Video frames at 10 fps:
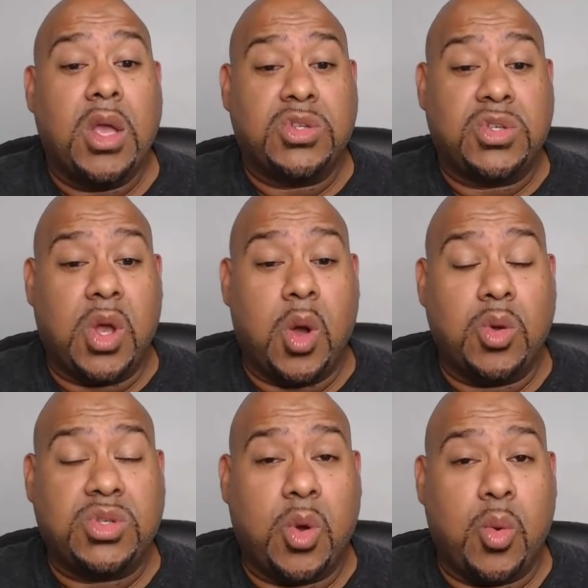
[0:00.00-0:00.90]
So
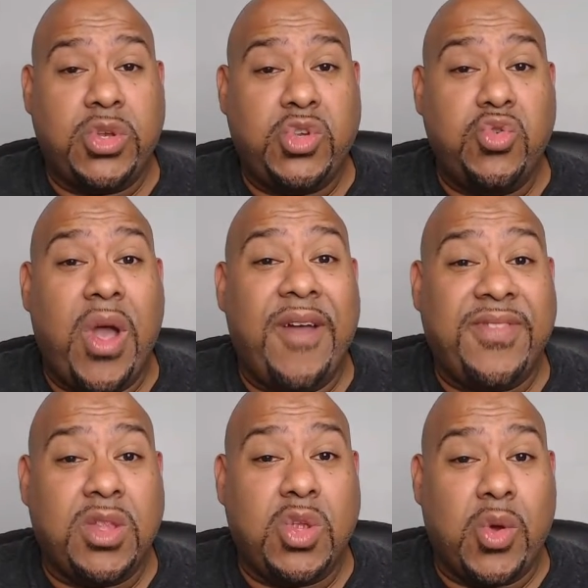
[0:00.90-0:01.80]
what you have
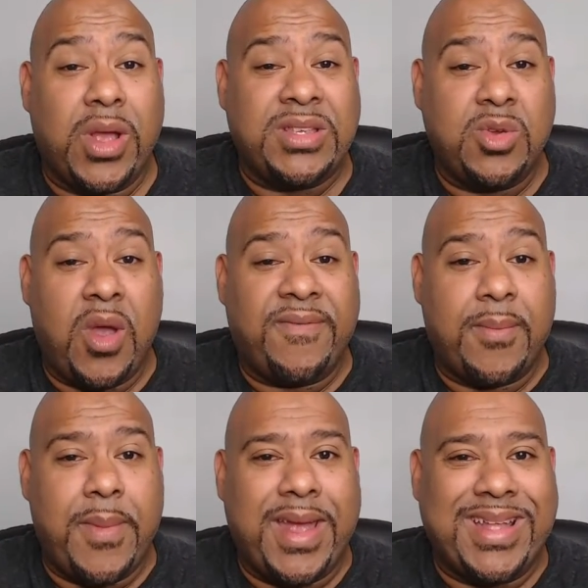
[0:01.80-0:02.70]
to do is you have
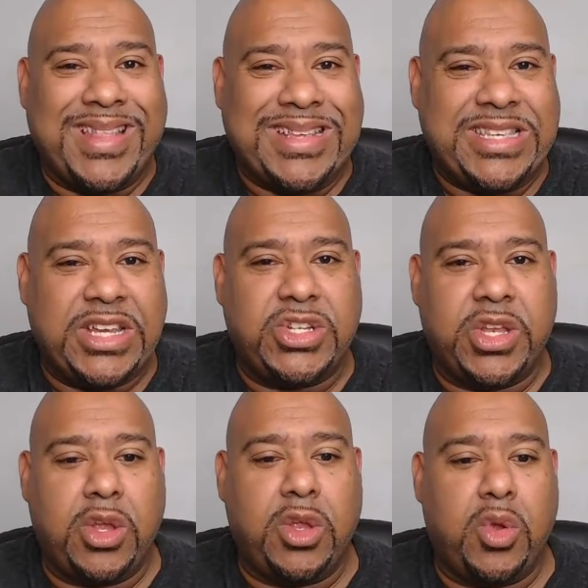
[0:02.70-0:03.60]
to make a
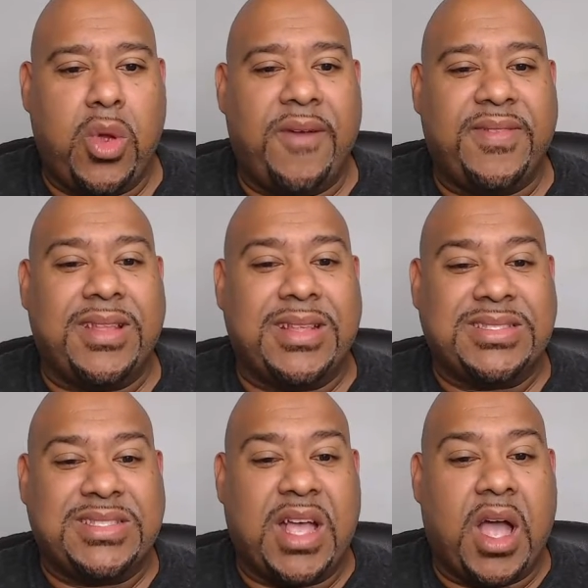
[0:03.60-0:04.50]
decision. You have to
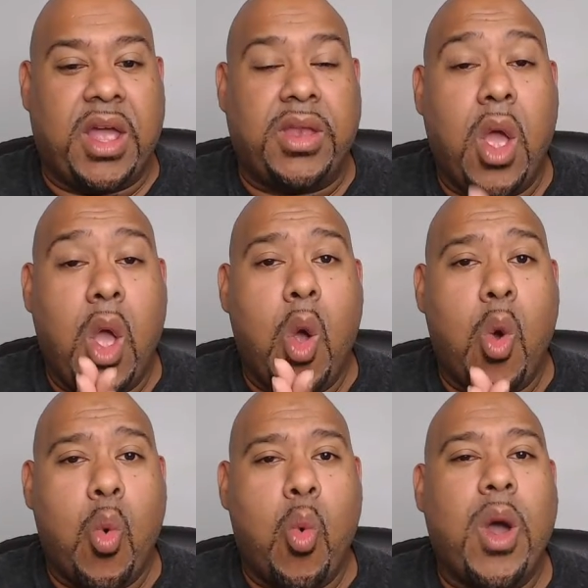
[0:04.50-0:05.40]
decide
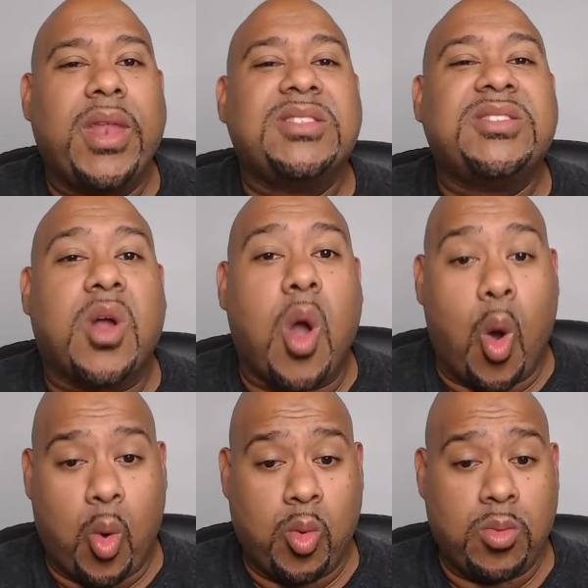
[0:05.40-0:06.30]
what is the
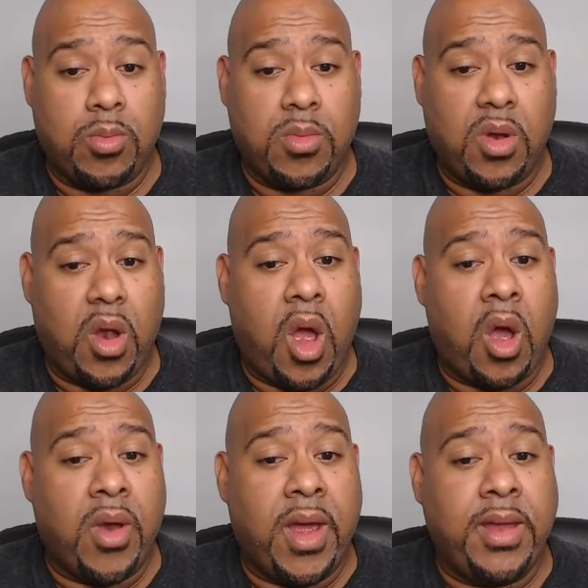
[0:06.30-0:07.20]
goal.
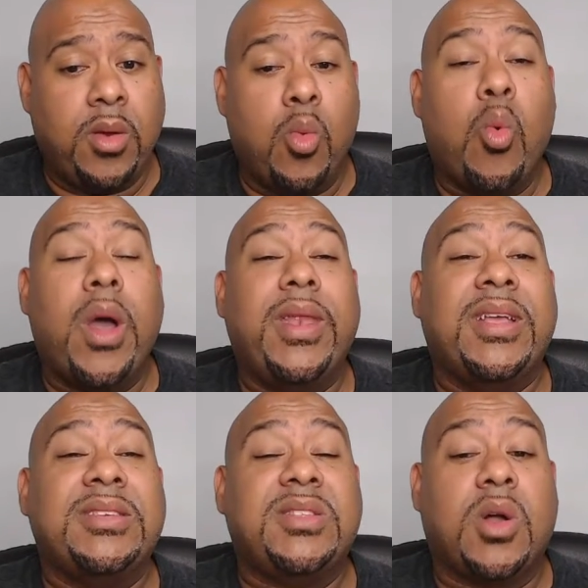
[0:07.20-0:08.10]
All right? What
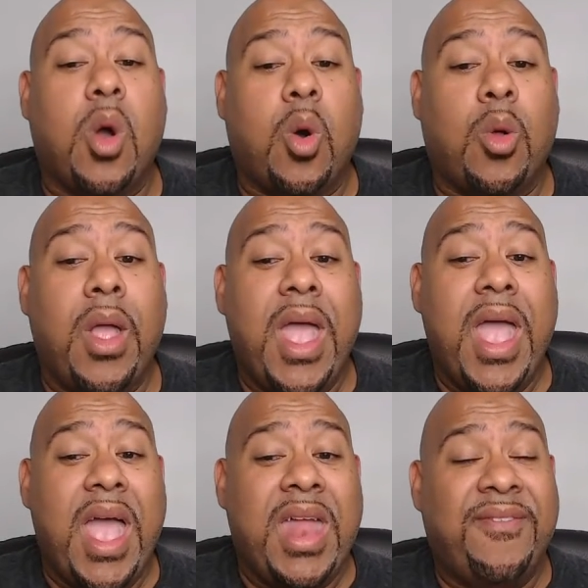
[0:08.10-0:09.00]
is the goal?
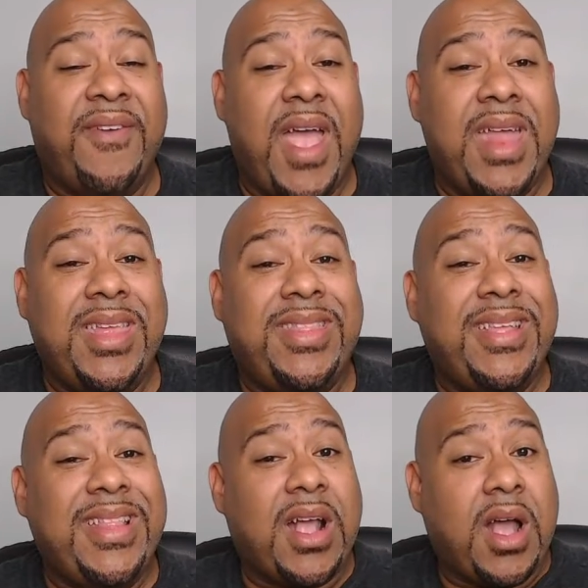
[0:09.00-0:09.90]
And if
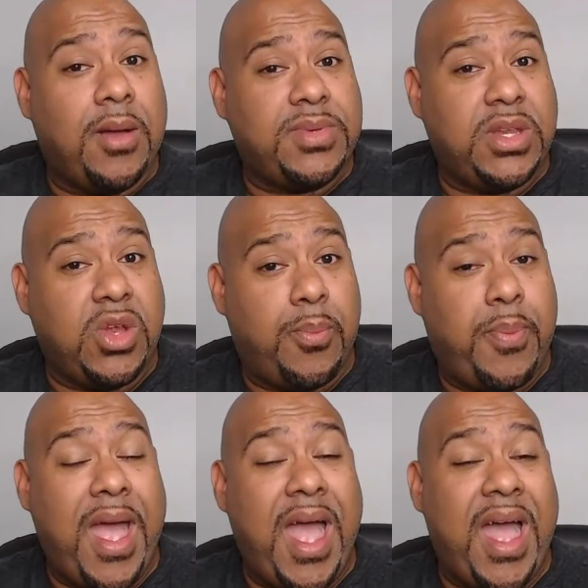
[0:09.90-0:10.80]
anything that comes in your
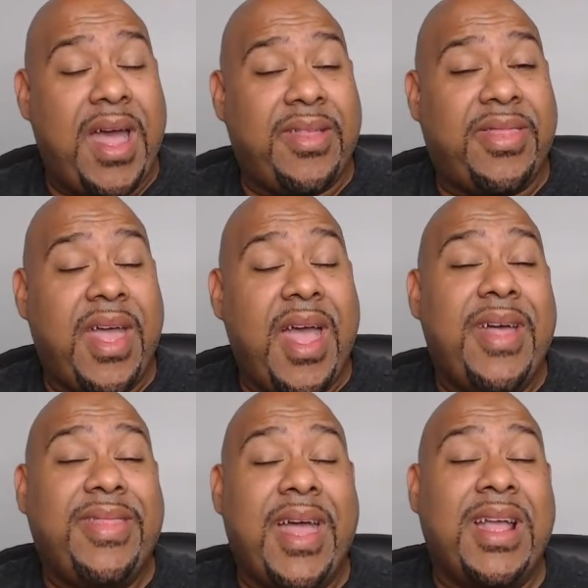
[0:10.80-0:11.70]
path
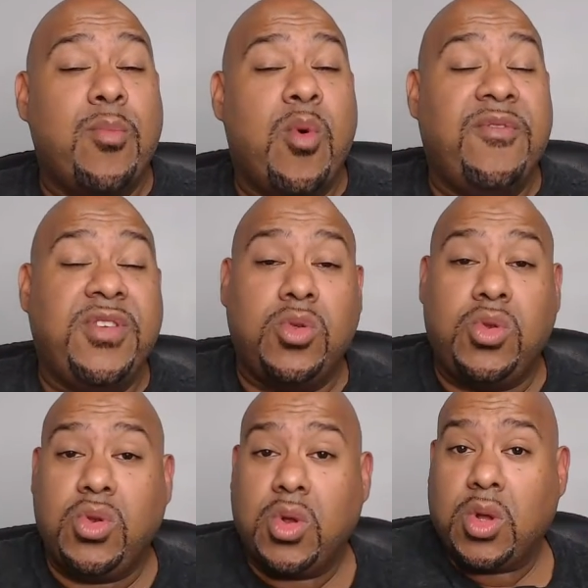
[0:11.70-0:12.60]
that moves you
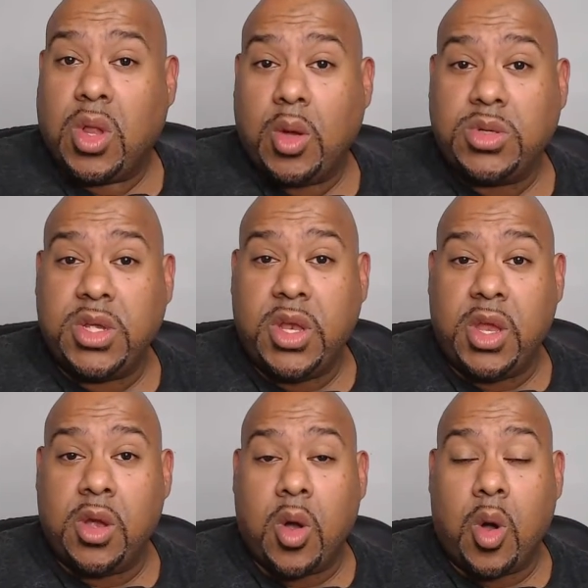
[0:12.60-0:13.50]
closer to
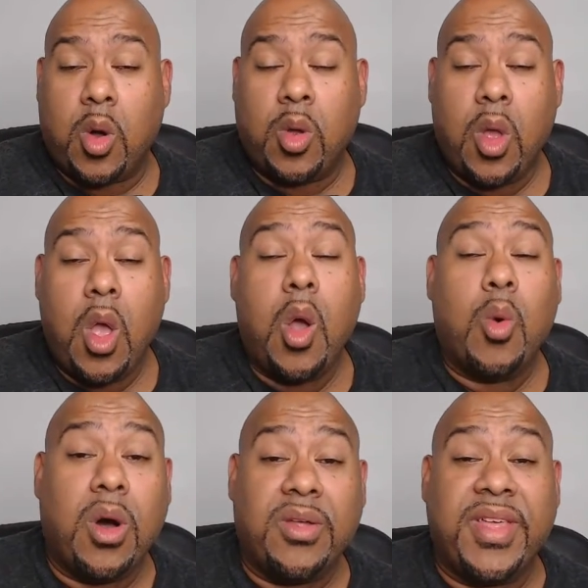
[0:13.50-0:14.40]
your goal,
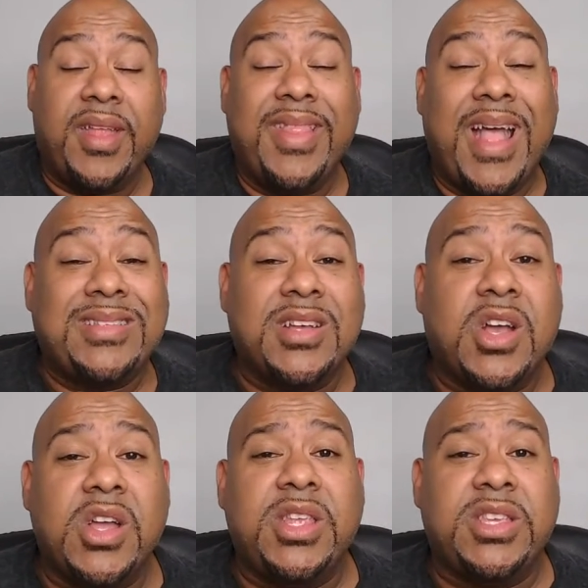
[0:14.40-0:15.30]
well, then that's a
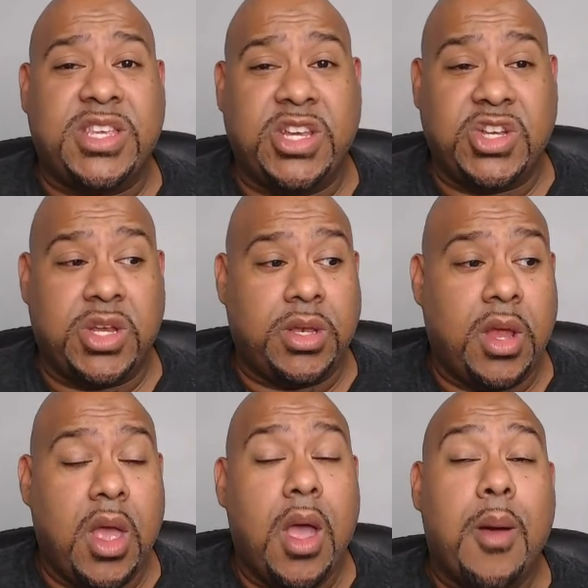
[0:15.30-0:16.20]
good decision.
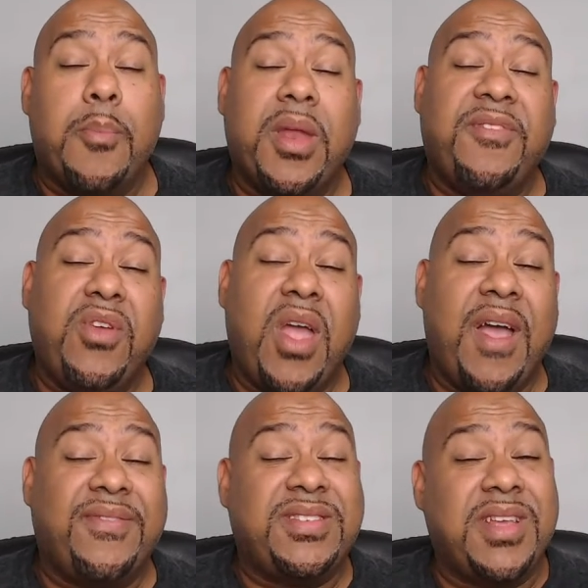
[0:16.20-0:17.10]
But if you
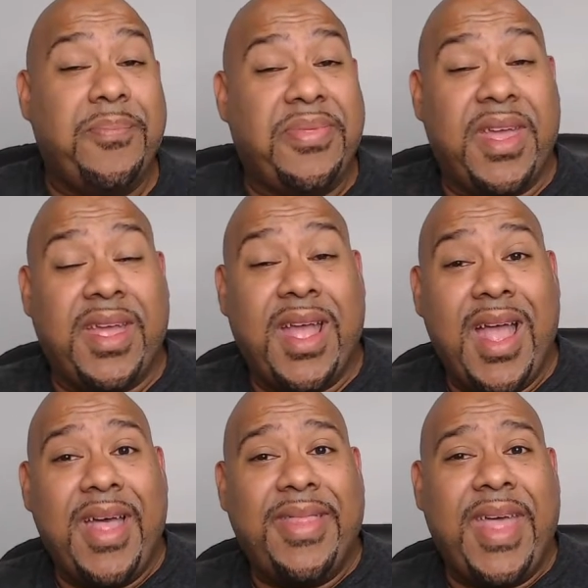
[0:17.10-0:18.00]
have something
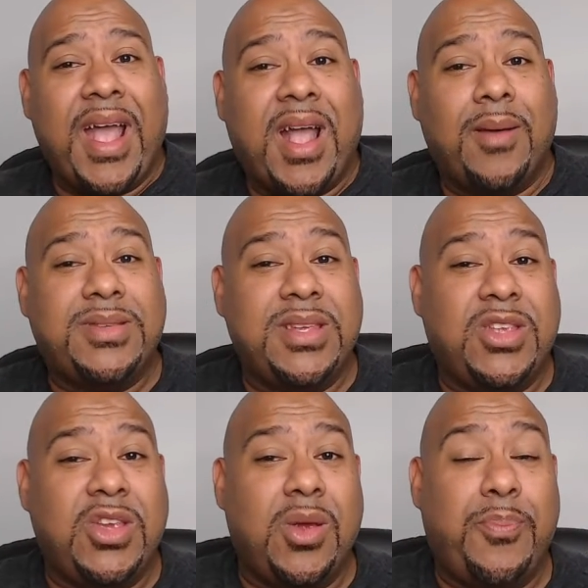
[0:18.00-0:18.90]
that comes
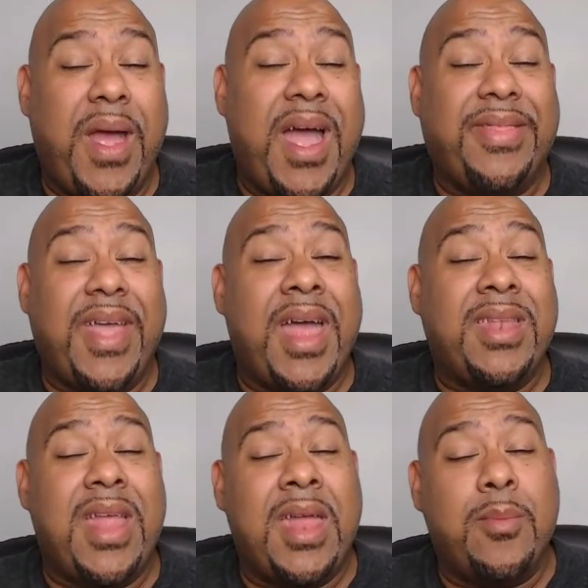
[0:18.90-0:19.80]
into your path
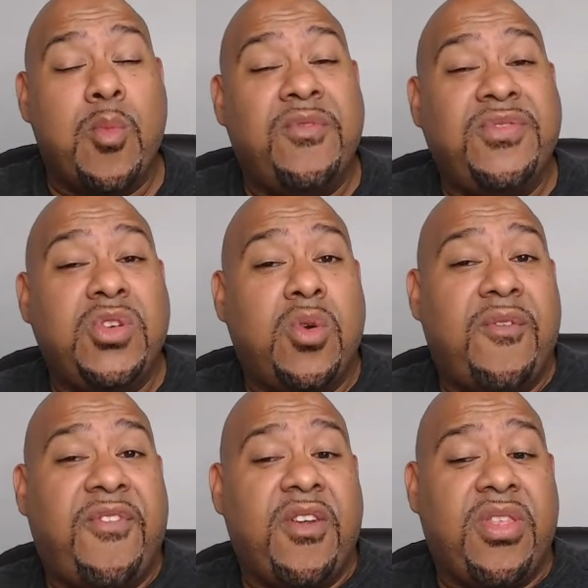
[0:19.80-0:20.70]
and it moves you
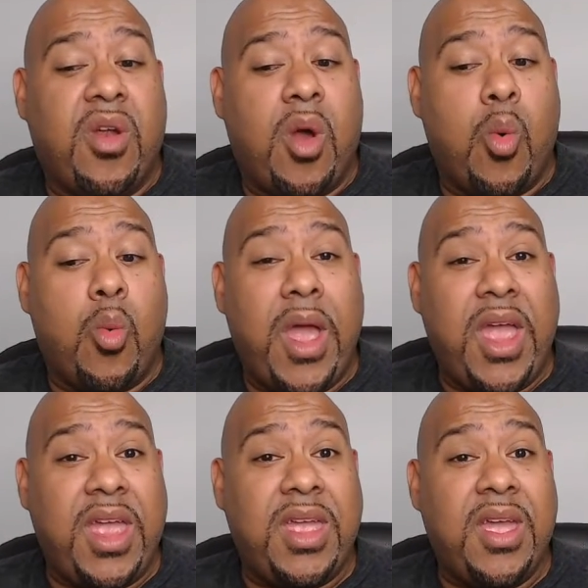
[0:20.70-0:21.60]
further
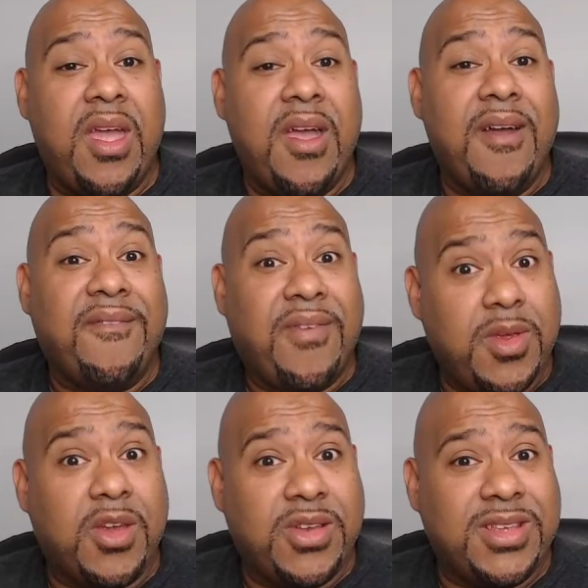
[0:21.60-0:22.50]
away from
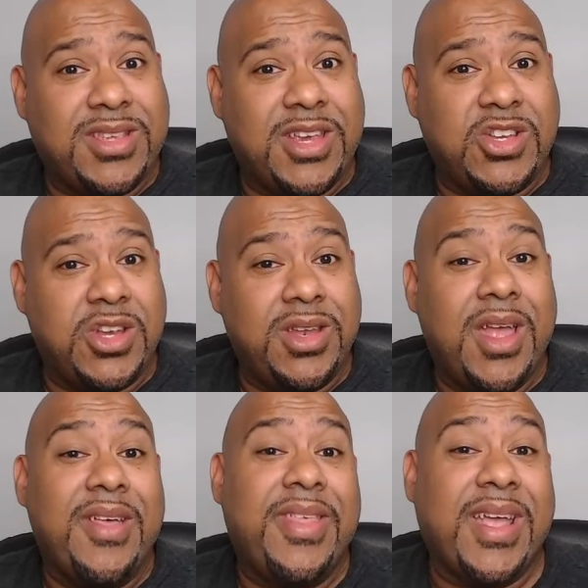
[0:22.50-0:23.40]
your decision,
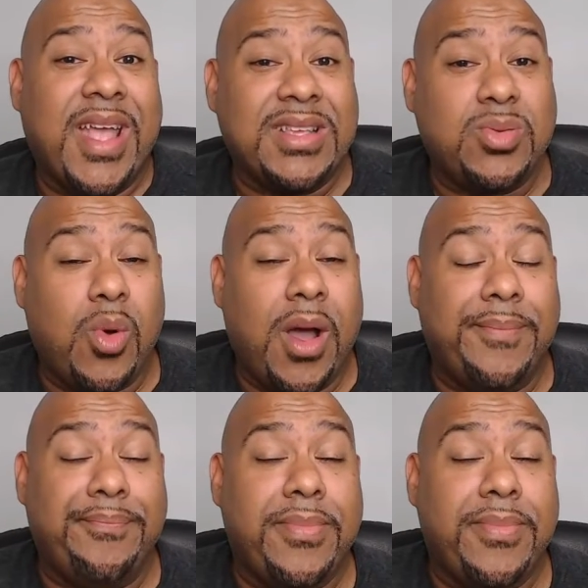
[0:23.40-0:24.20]
then guess what?